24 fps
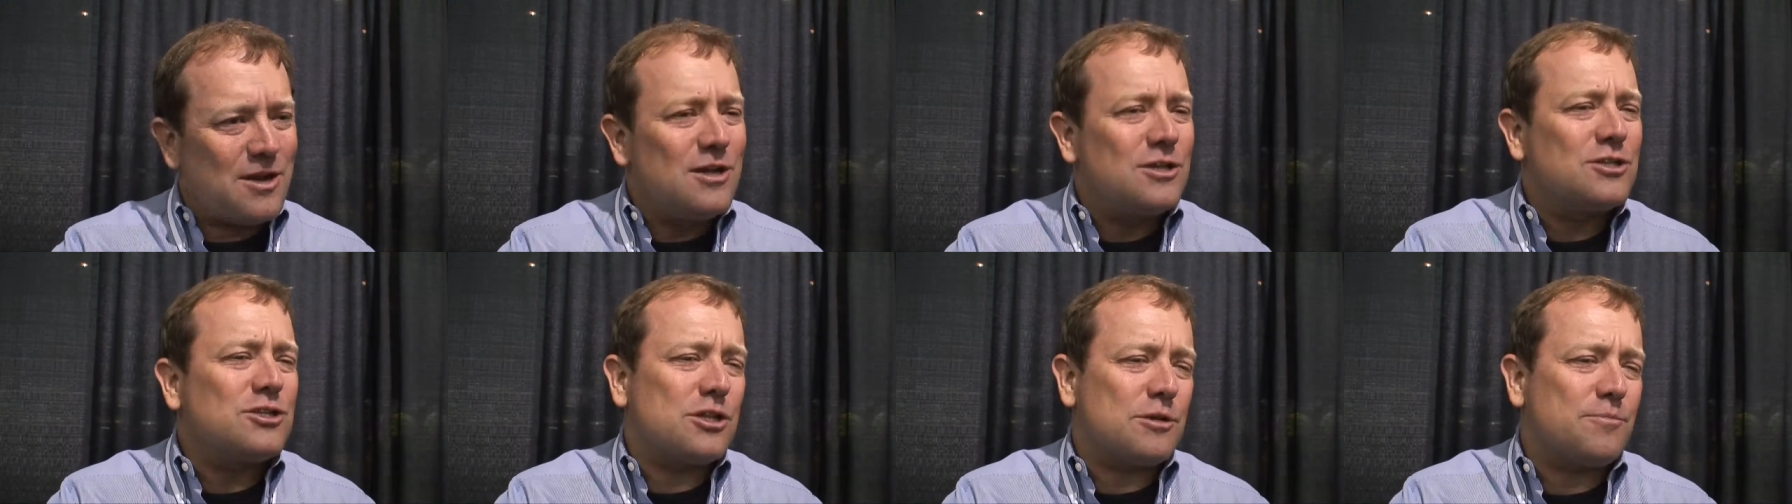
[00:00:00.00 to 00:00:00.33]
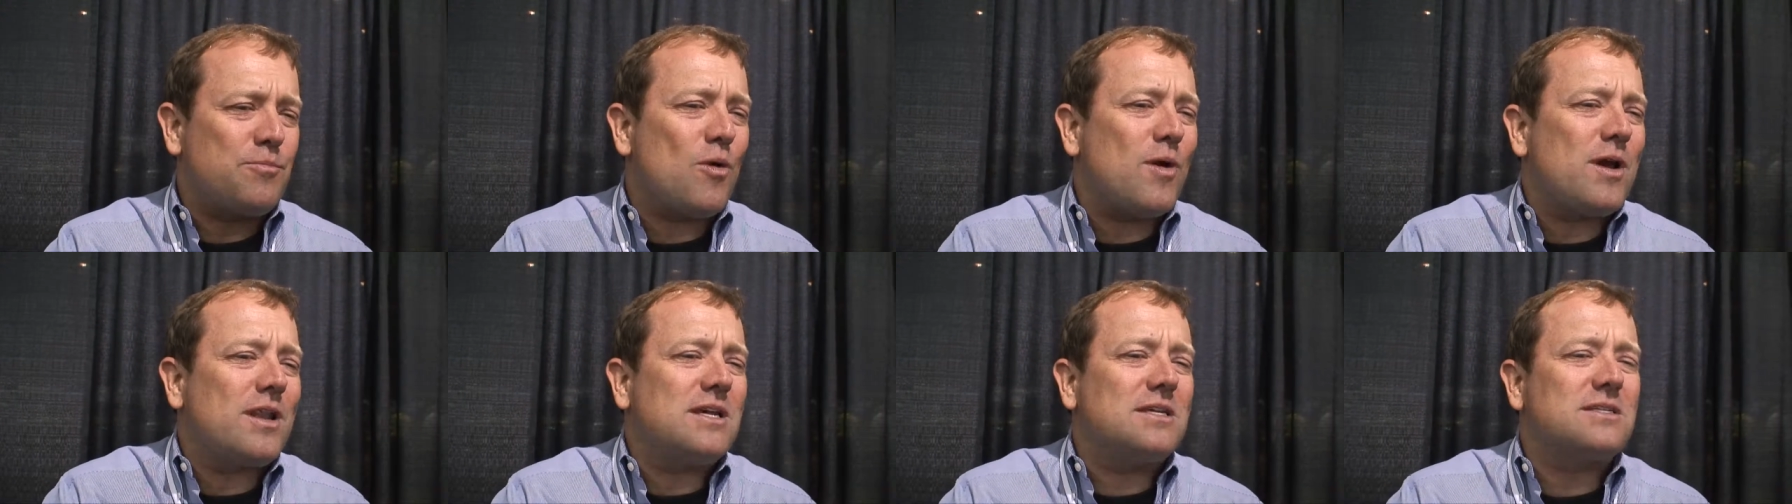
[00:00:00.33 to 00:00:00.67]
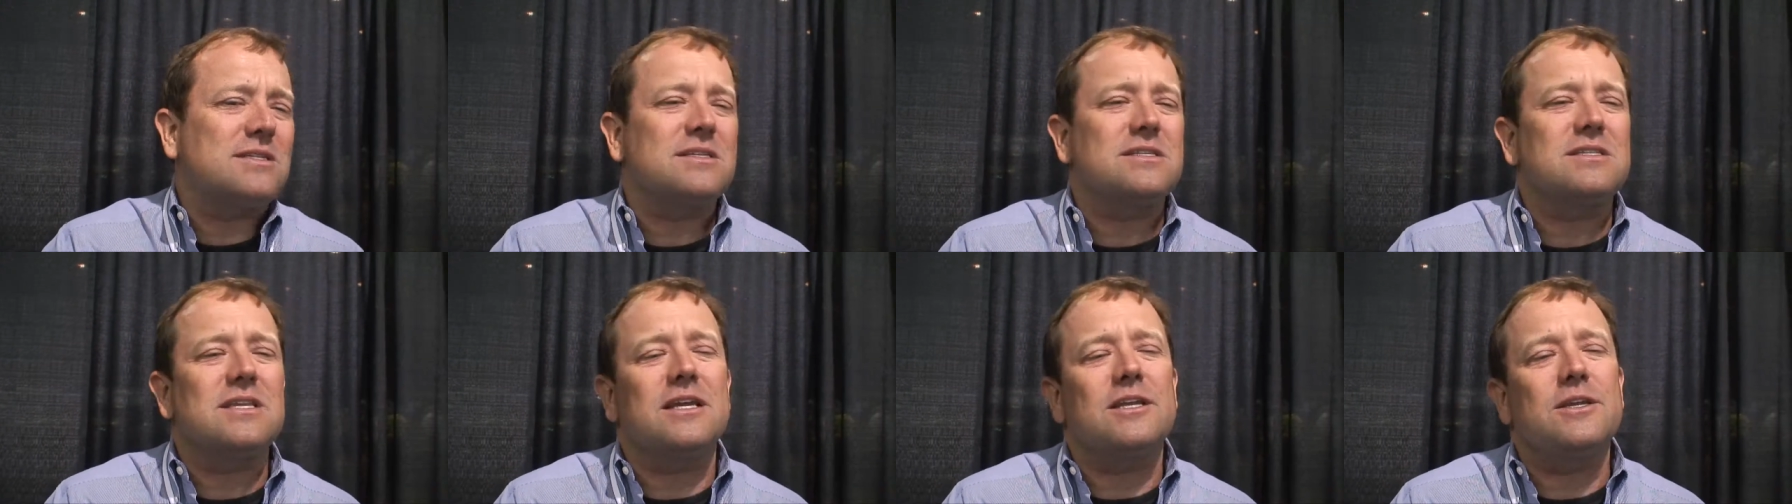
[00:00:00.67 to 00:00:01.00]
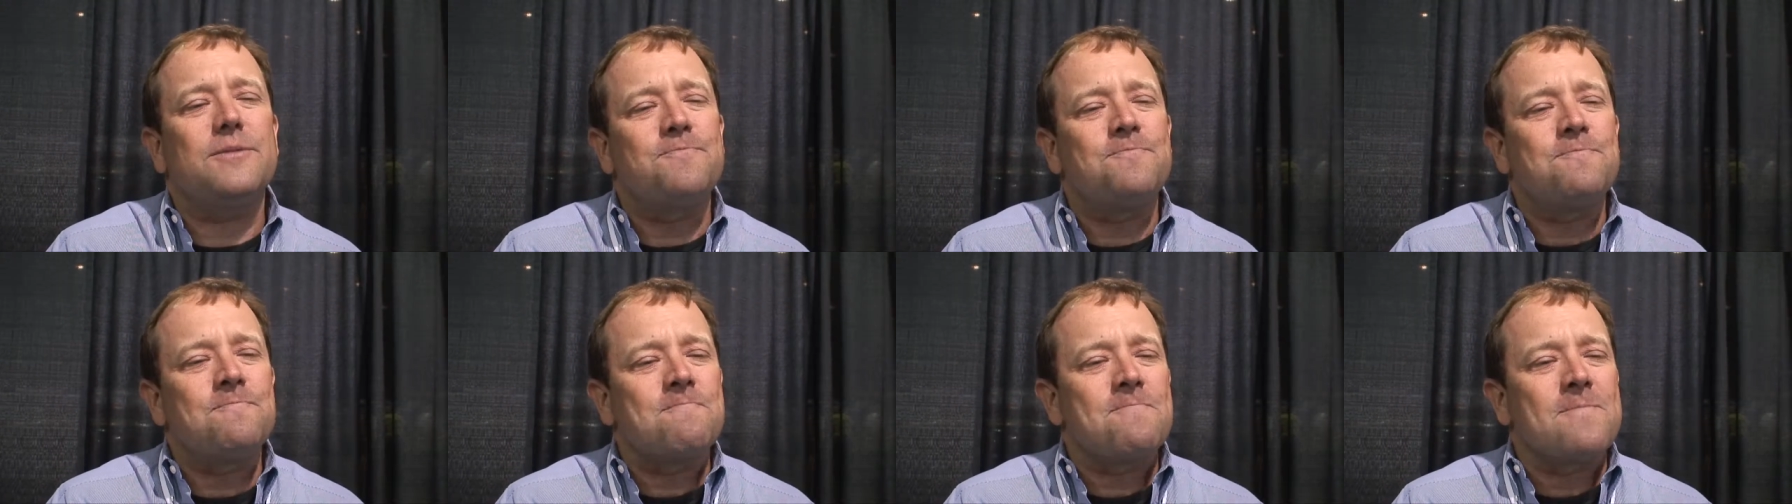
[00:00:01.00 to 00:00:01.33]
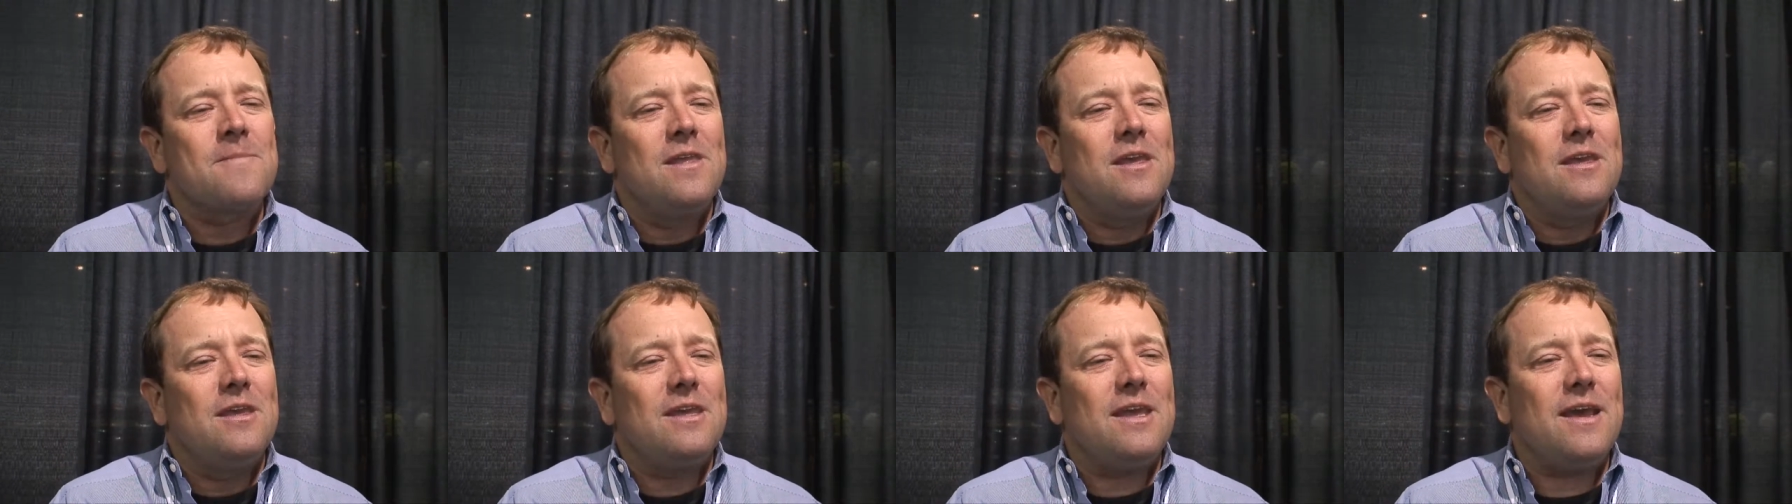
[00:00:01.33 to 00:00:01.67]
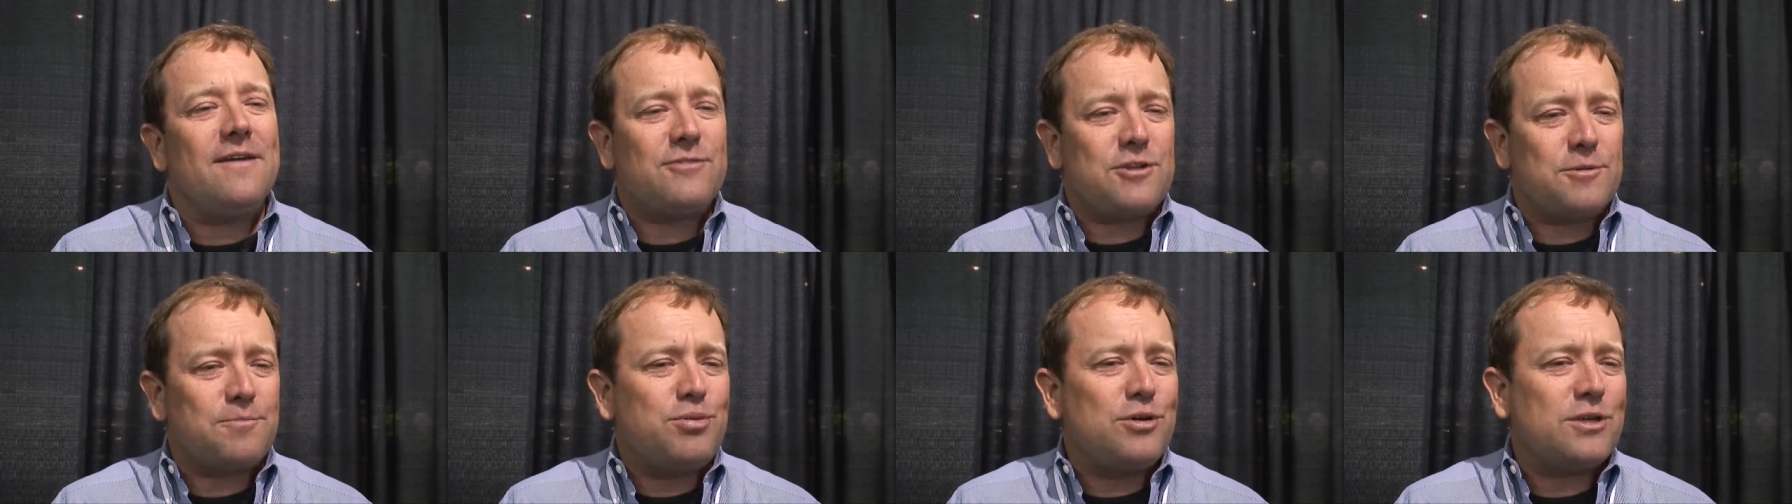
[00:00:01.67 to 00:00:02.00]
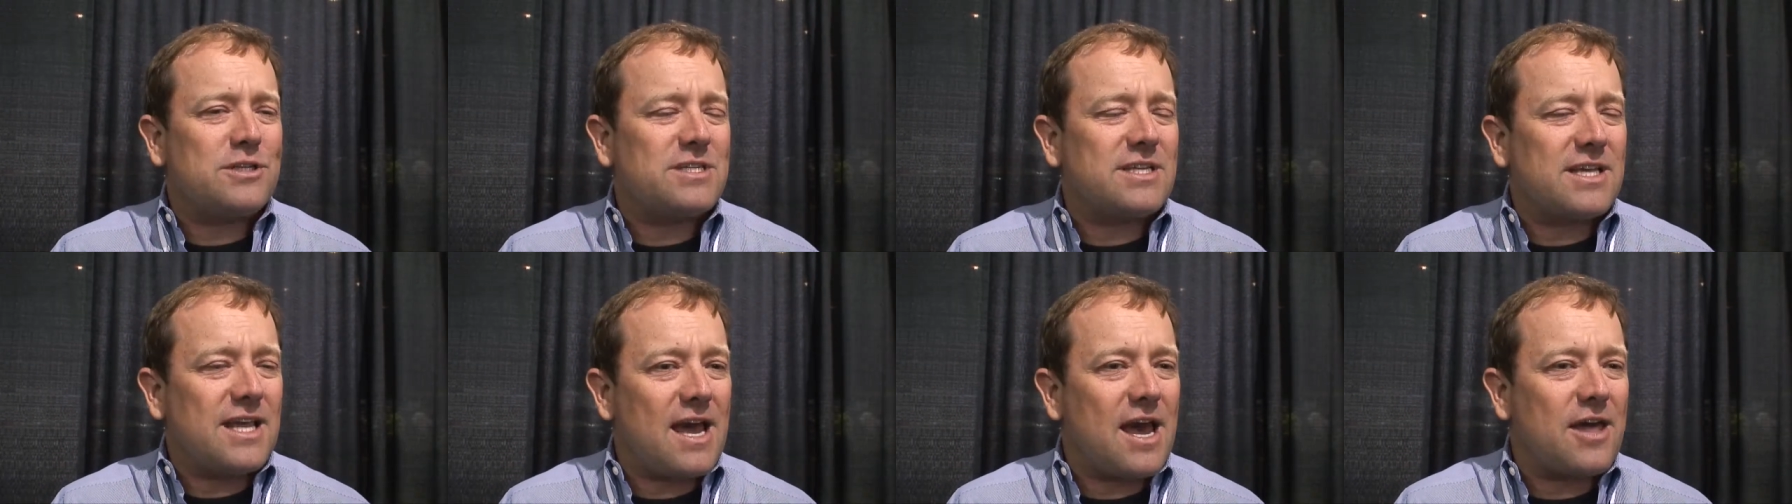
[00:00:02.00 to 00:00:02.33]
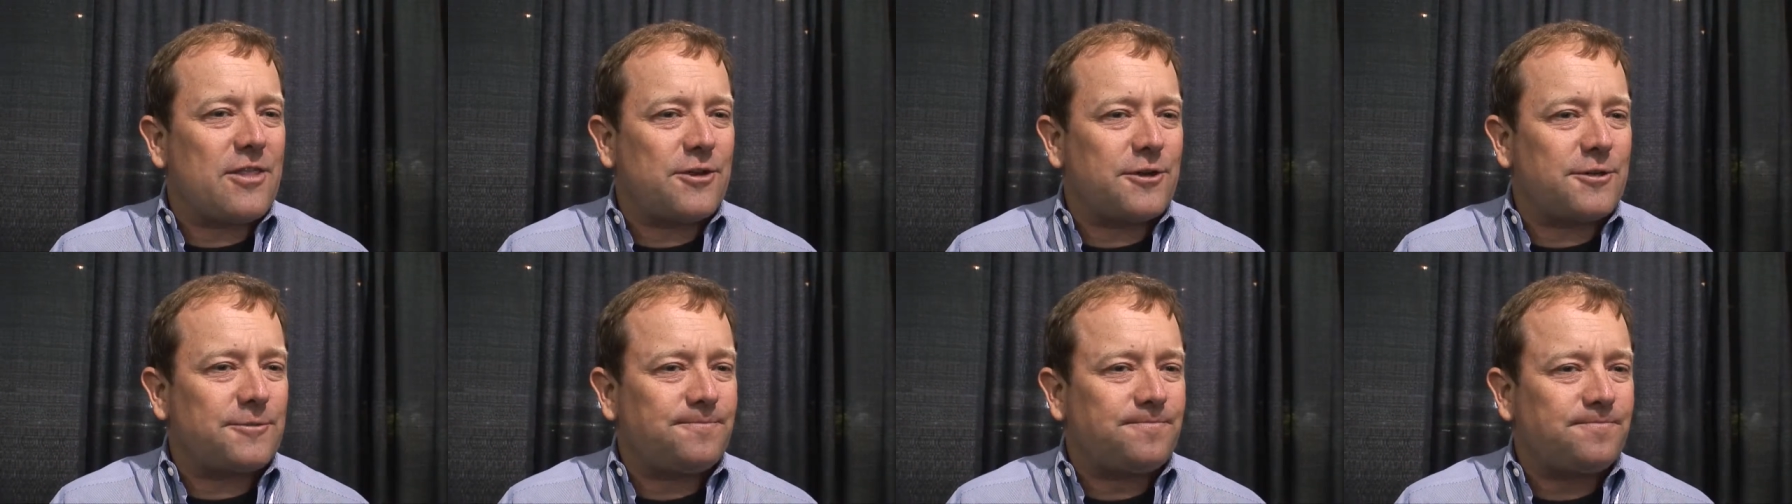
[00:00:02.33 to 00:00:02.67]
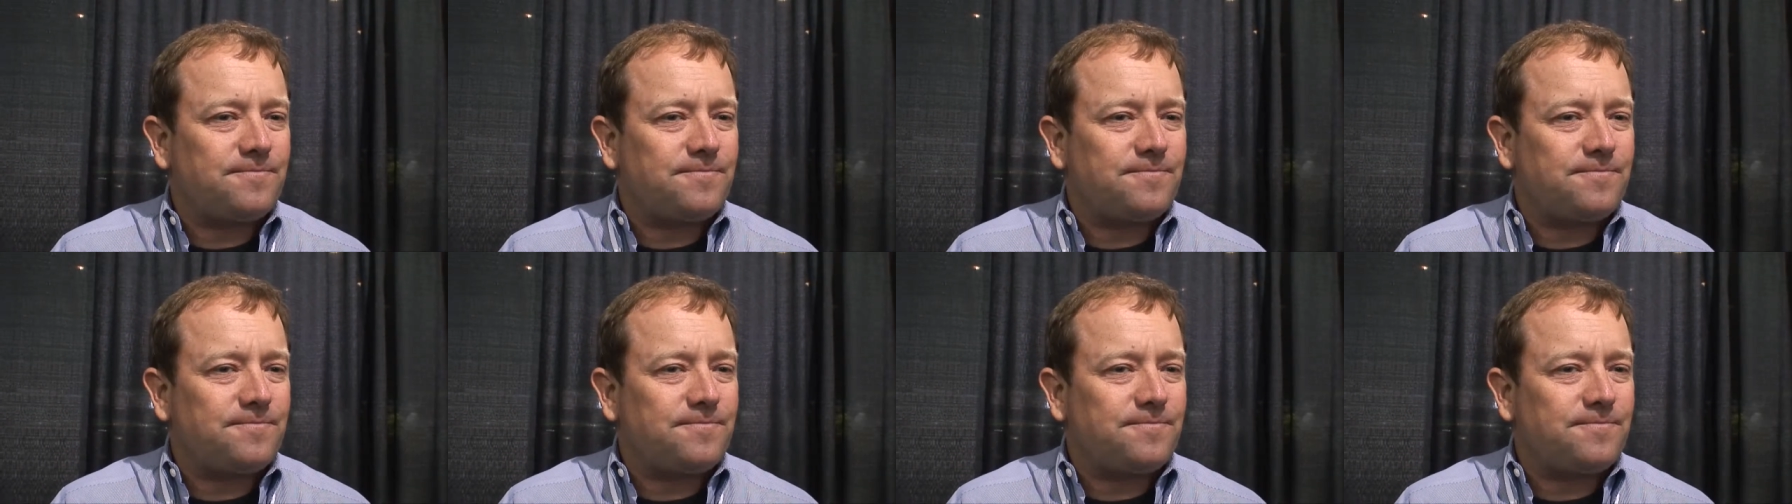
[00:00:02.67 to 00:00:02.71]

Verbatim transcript: So the point is, is that you have to put together